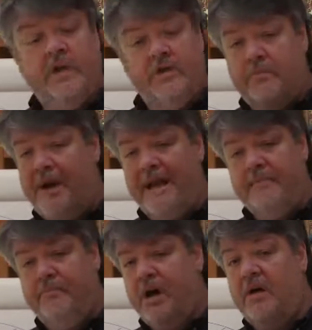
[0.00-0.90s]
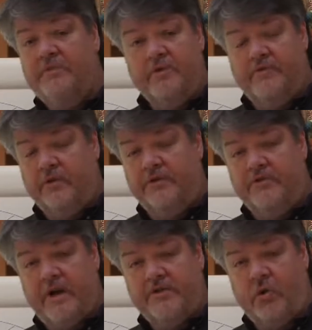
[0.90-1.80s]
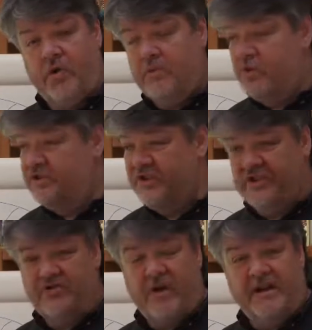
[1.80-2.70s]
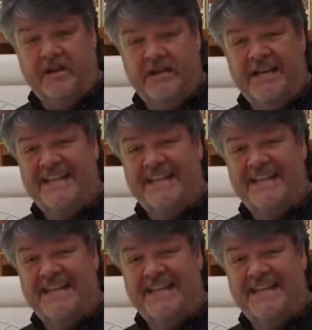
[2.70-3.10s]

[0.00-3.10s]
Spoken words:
Your body pumps you full of stress hormones and adrenaline